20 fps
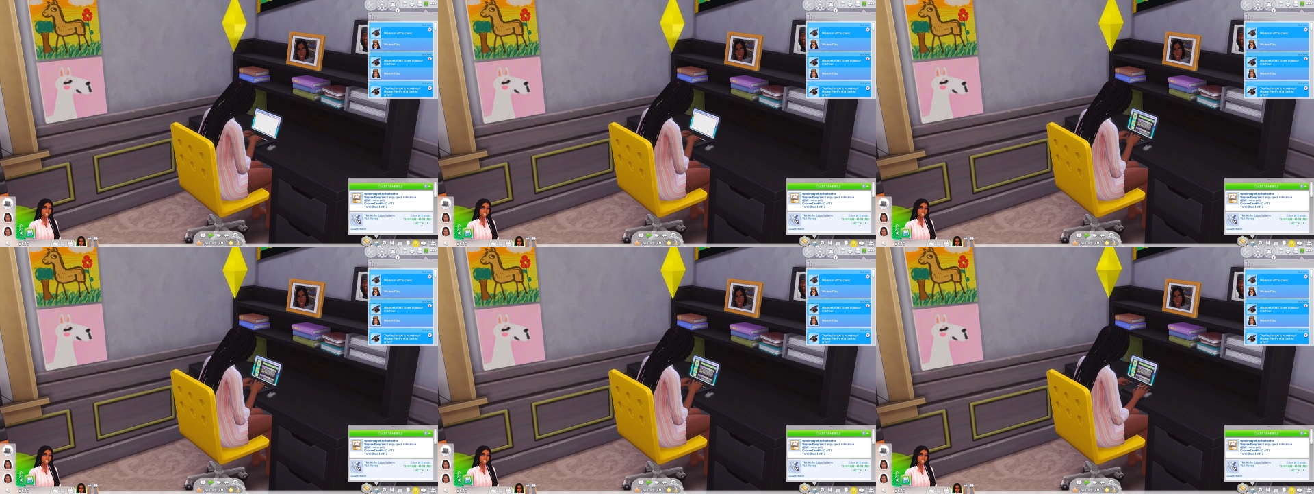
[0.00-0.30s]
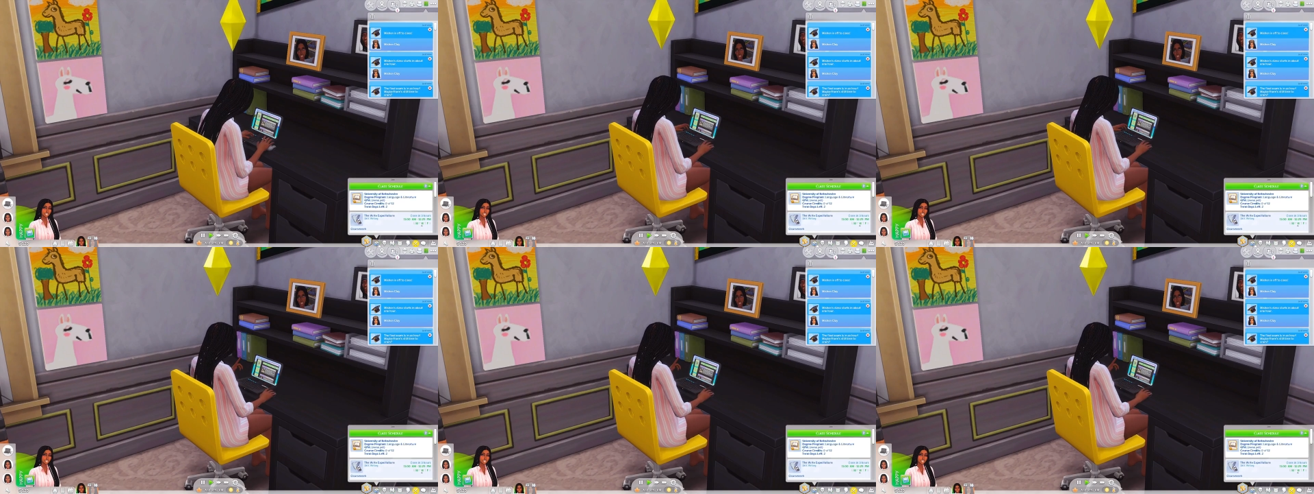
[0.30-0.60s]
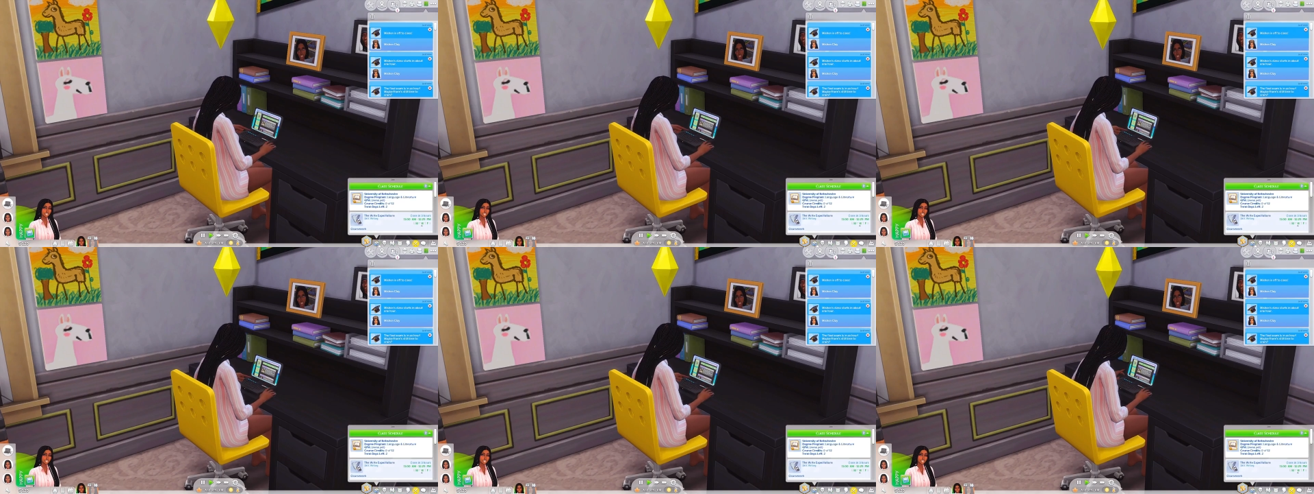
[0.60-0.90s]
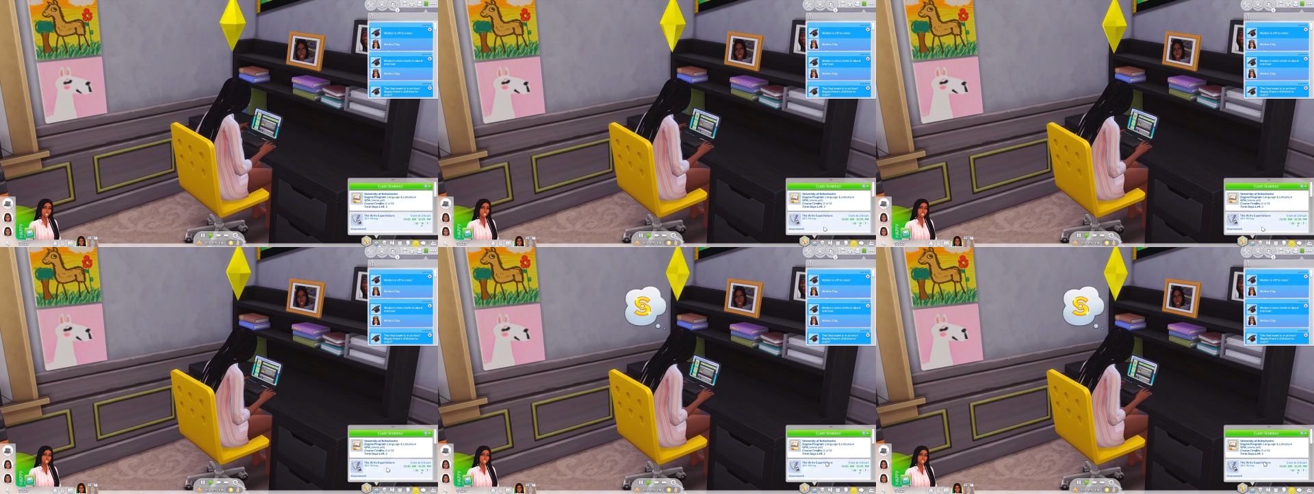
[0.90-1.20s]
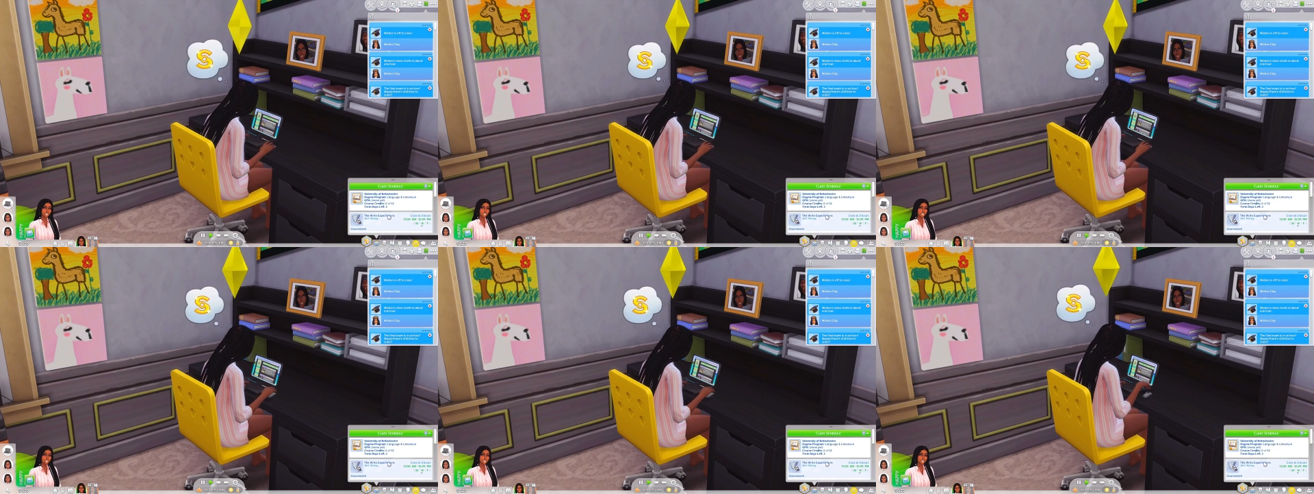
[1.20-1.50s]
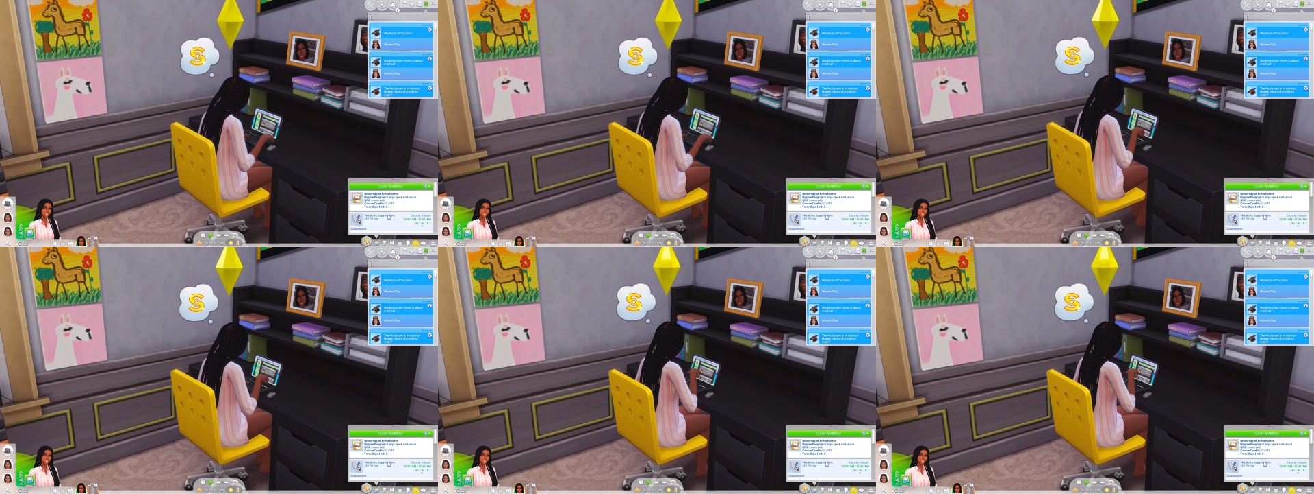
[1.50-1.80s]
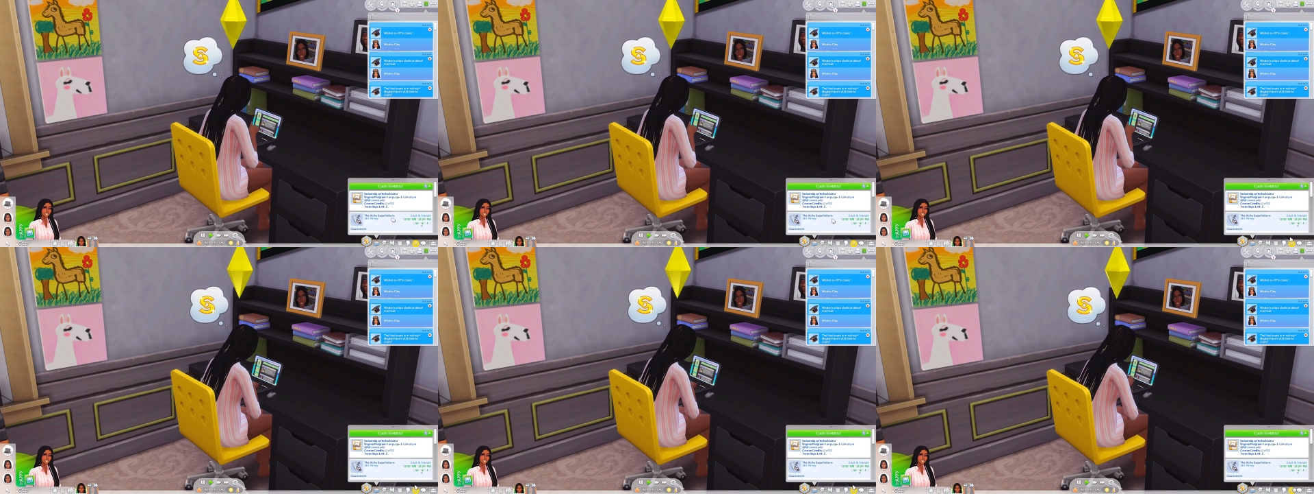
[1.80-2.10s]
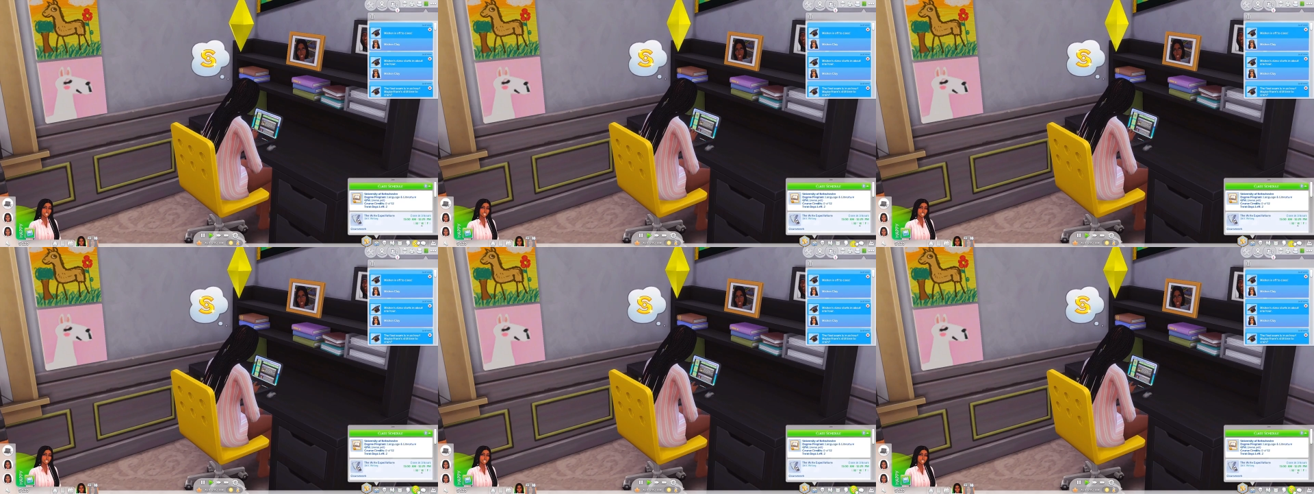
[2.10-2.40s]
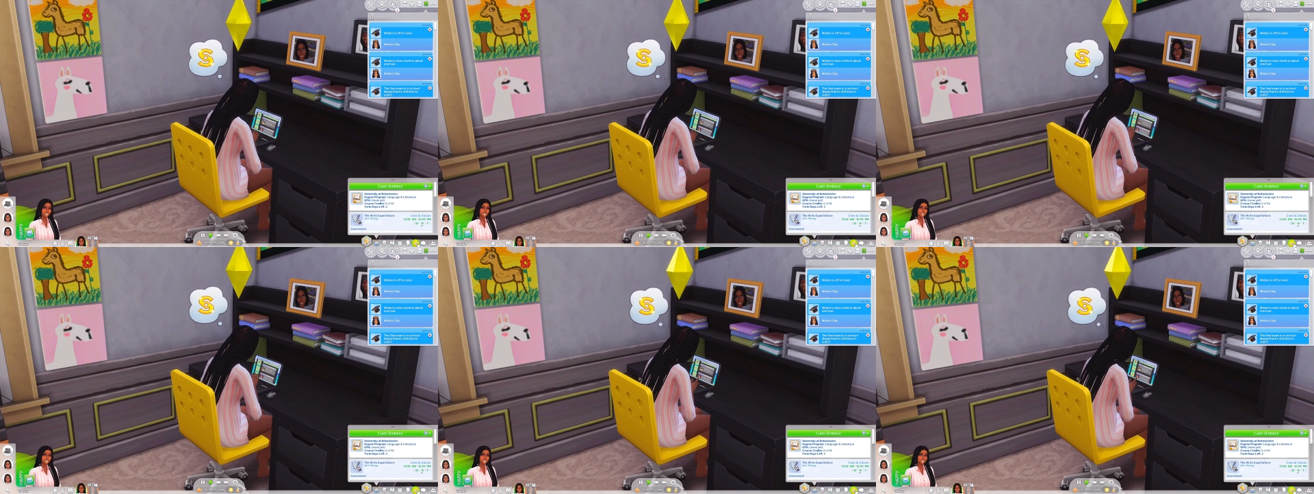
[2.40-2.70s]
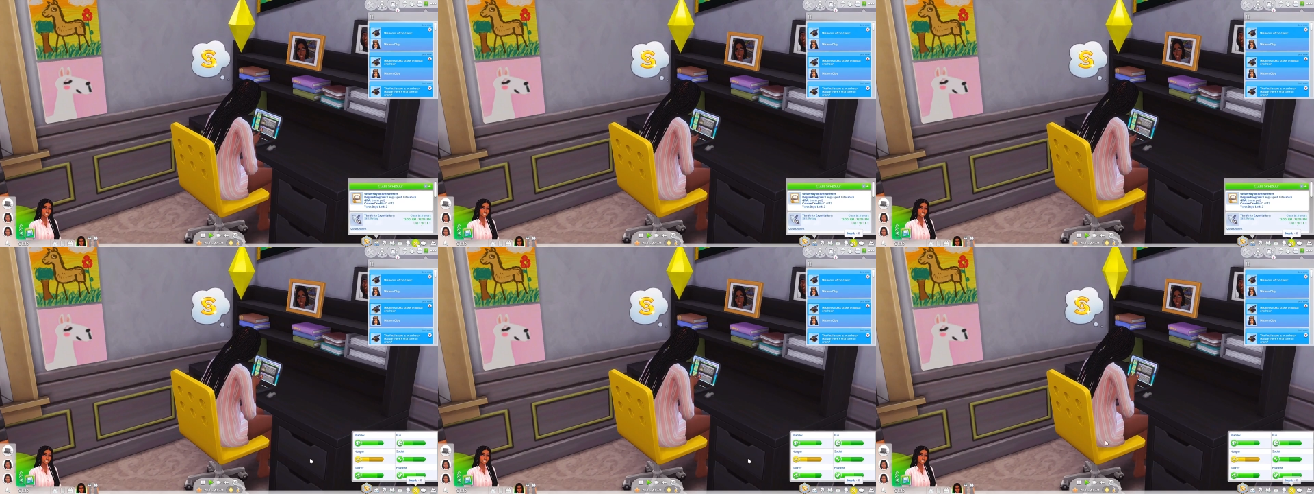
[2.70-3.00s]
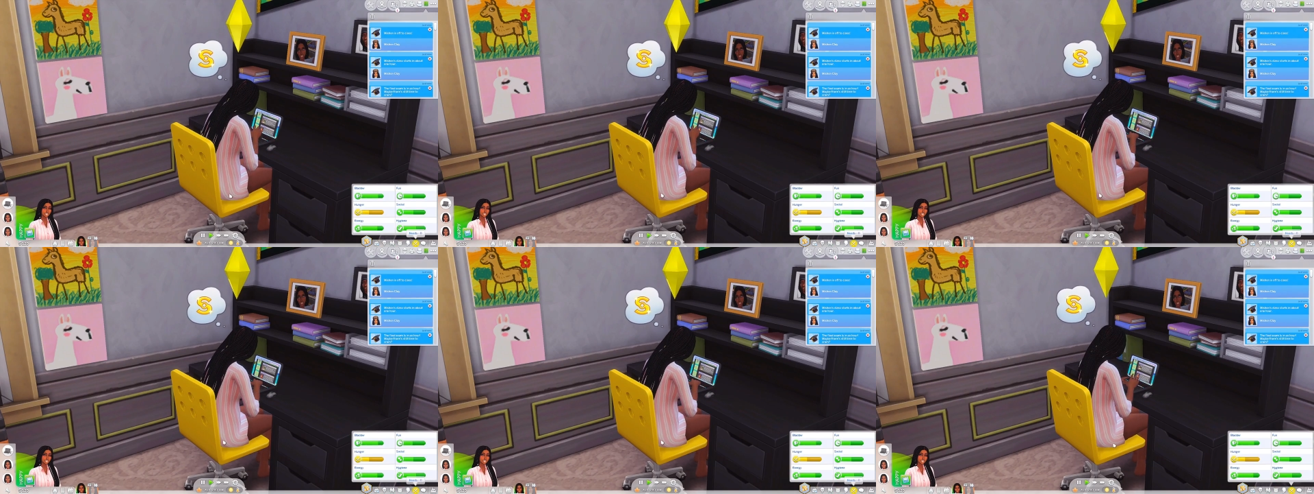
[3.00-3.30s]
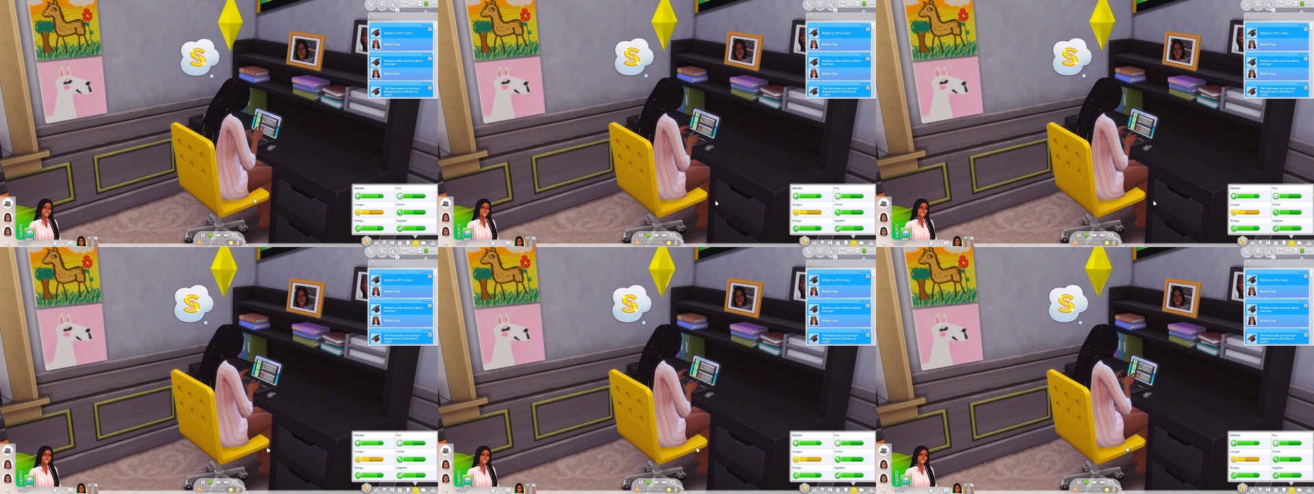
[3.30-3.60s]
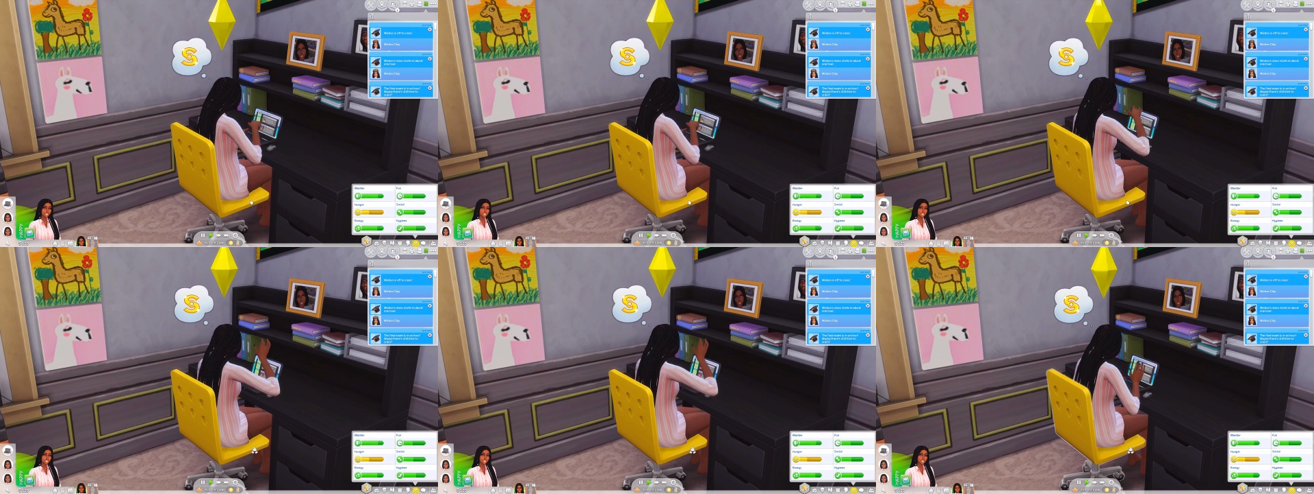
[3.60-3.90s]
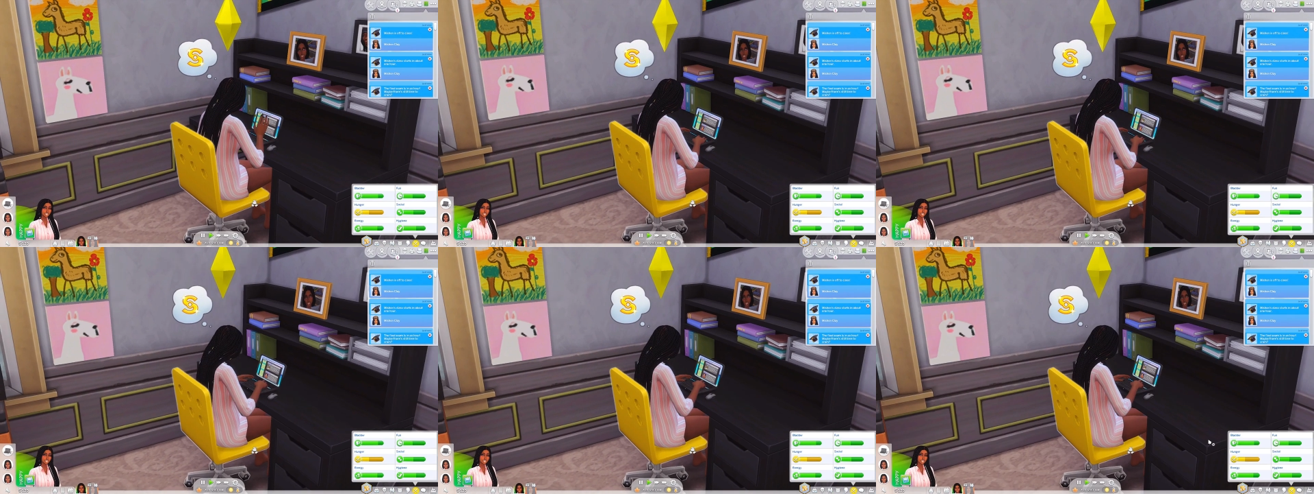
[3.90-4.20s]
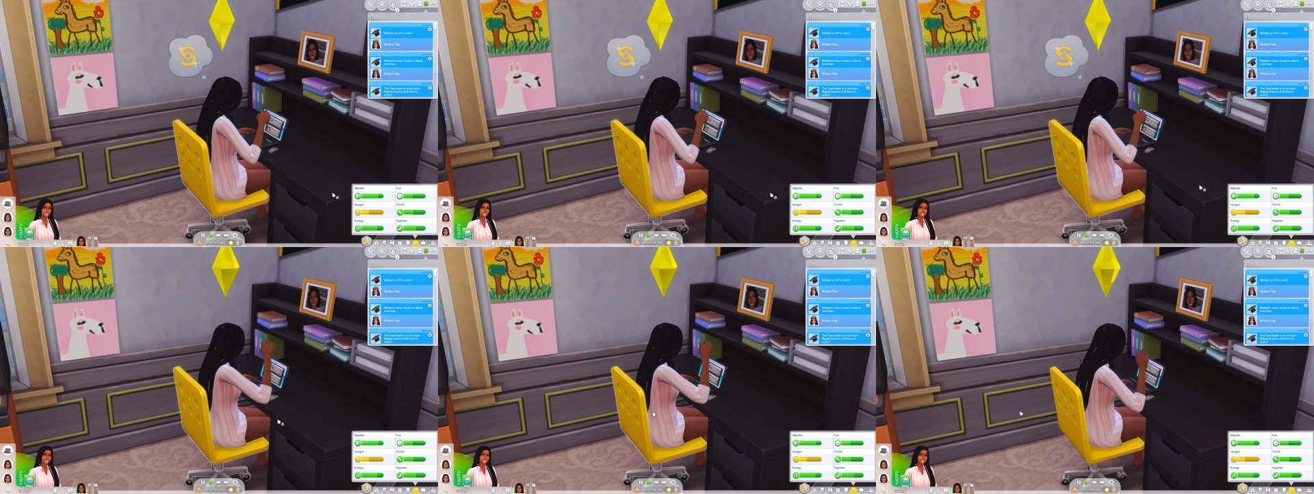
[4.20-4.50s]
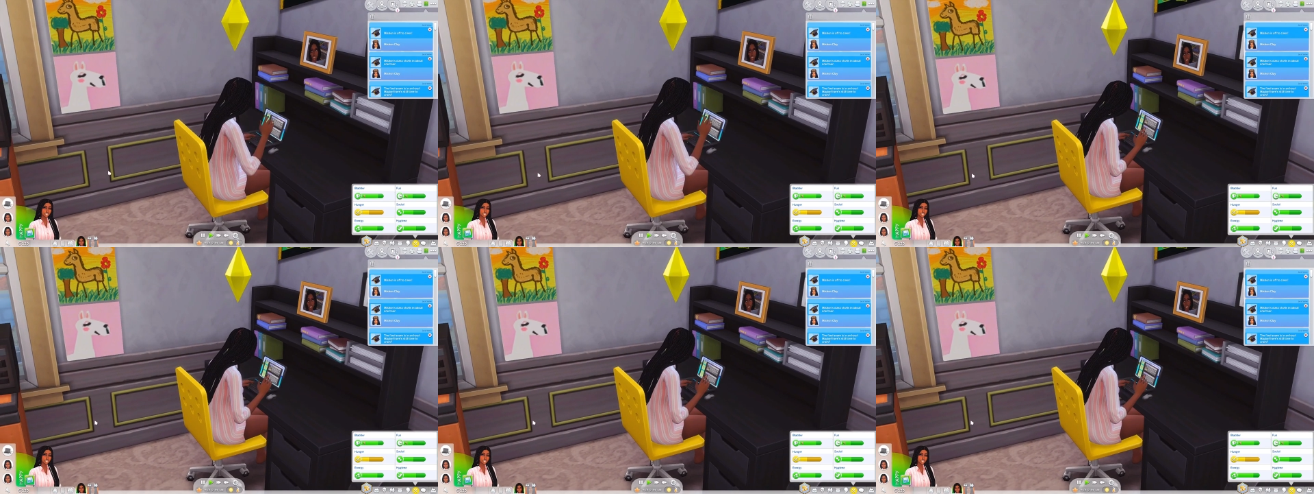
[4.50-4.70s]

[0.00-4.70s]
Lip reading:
Nobody's mouth can be seen.